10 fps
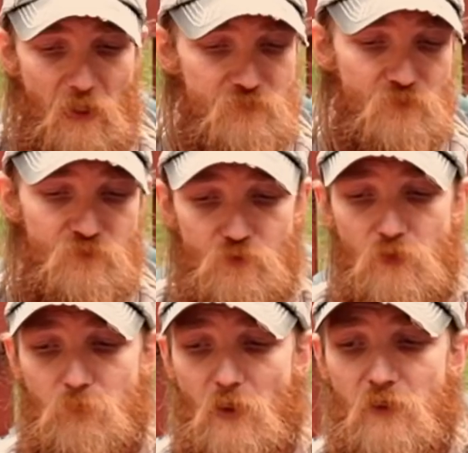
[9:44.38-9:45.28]
just
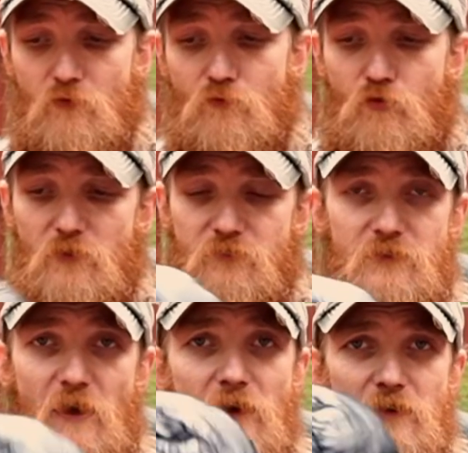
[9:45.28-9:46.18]
sleep better with a
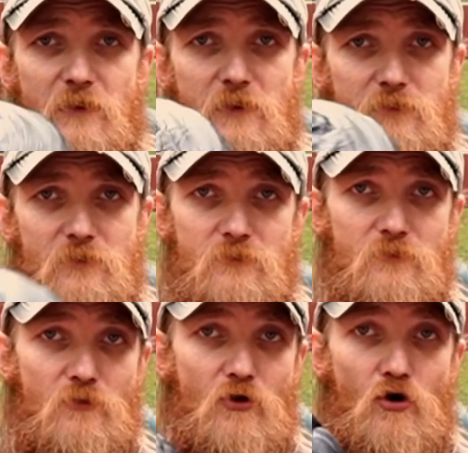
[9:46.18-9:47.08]
dedicated
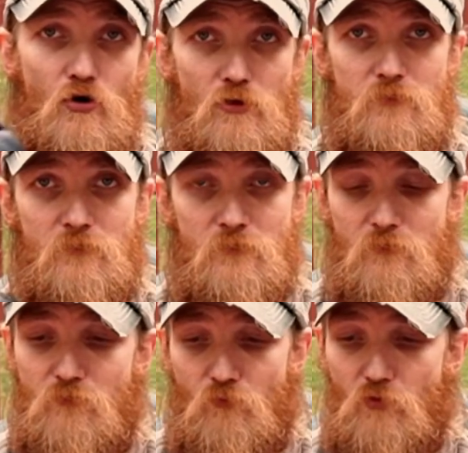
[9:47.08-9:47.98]
hood
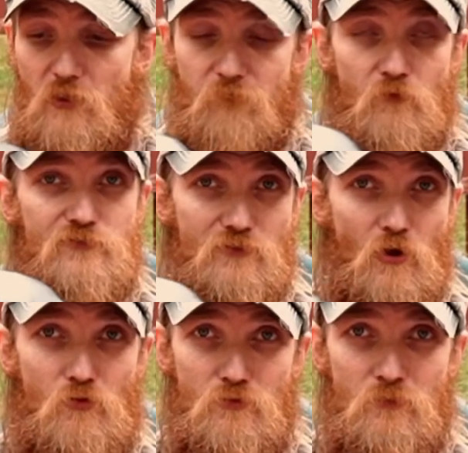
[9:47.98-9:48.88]
whenever it's
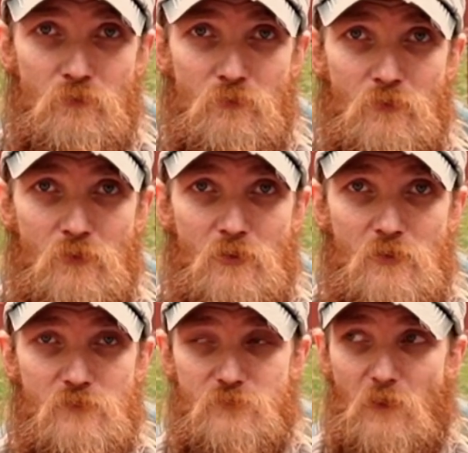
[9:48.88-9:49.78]
colder.
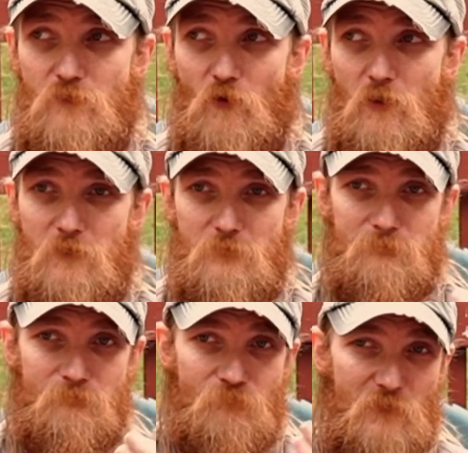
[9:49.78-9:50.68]
Say like
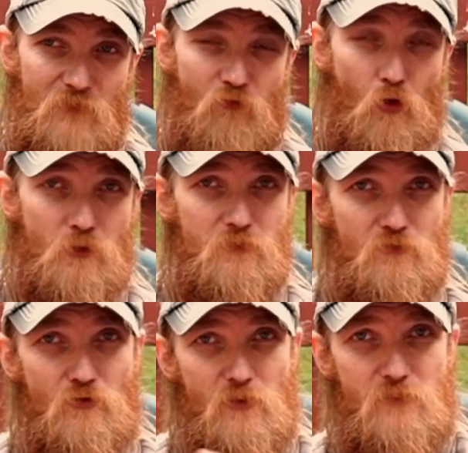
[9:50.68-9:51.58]
40
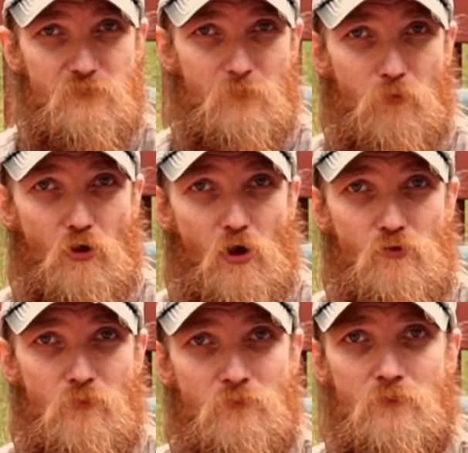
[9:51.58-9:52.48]
degrees and
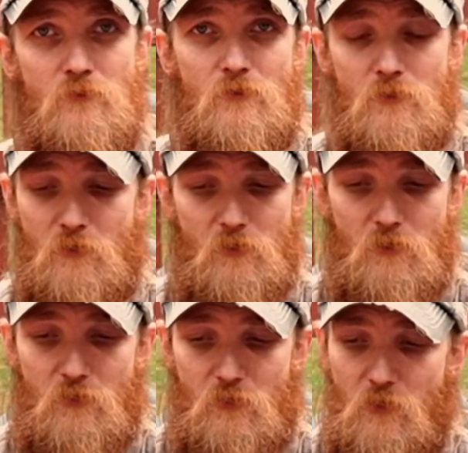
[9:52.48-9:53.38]
below.
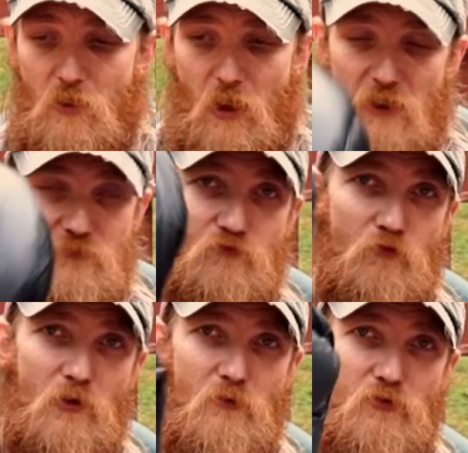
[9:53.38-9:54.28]
I just
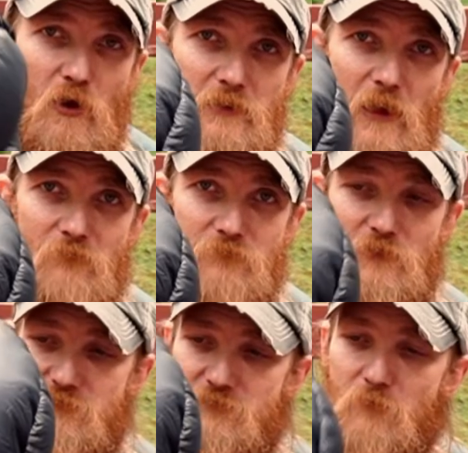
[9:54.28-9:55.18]
really like having
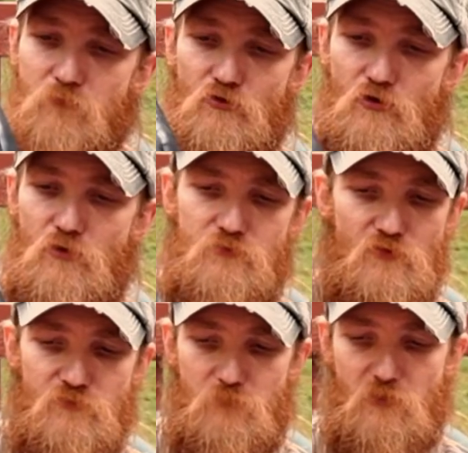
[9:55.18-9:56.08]
a separate hood
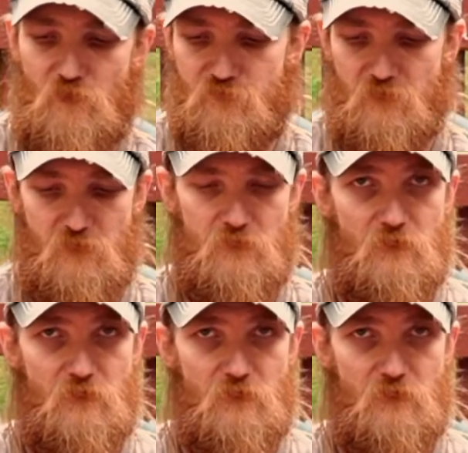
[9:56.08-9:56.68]
just because it